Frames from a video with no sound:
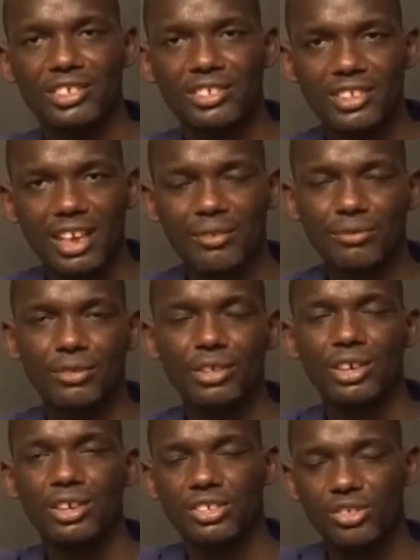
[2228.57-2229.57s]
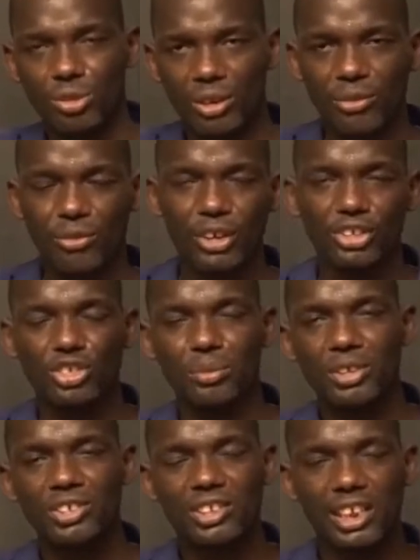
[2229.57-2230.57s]
stuff to refresh,
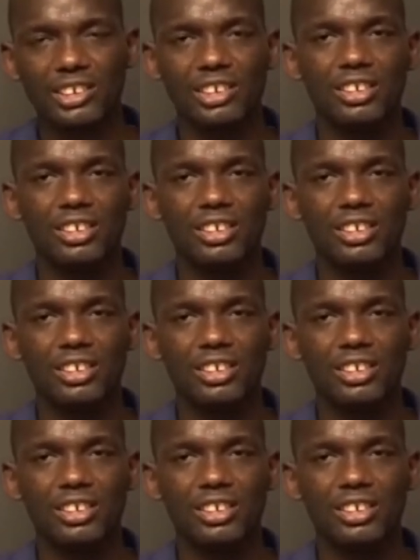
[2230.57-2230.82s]
means that